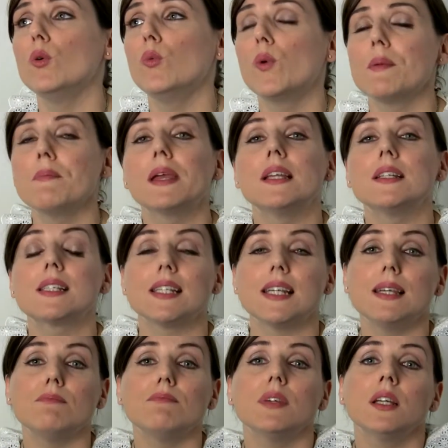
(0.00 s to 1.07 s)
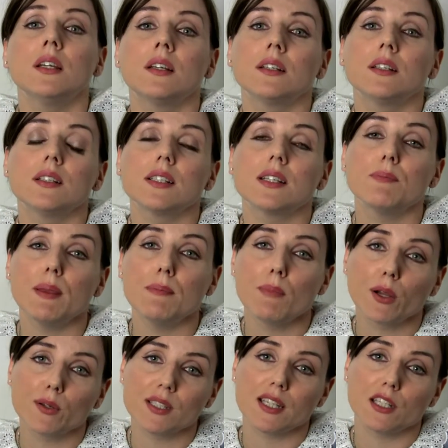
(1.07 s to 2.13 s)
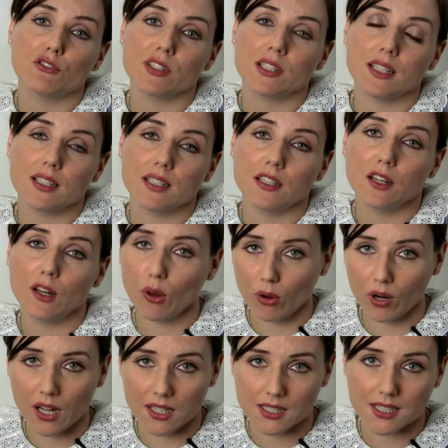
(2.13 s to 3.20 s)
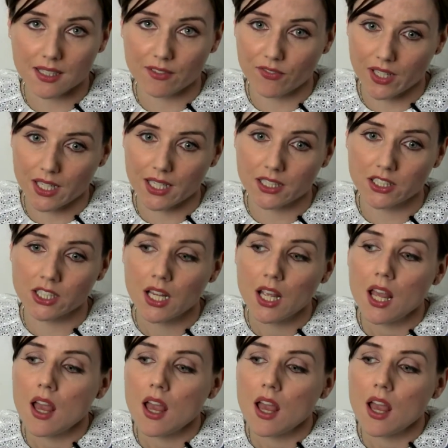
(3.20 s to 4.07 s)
women seem to be most interested in a long-lasting finish.